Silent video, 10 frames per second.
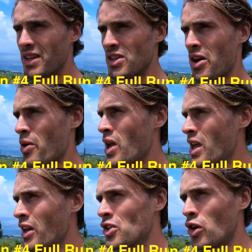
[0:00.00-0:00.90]
So
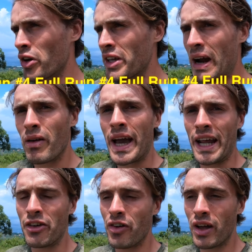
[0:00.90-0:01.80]
talk you down
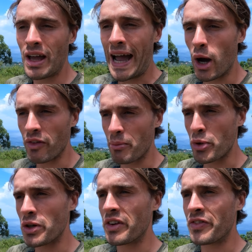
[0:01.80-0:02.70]
kind of how I've
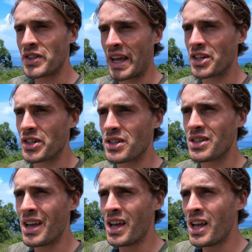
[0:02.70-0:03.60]
improved different sections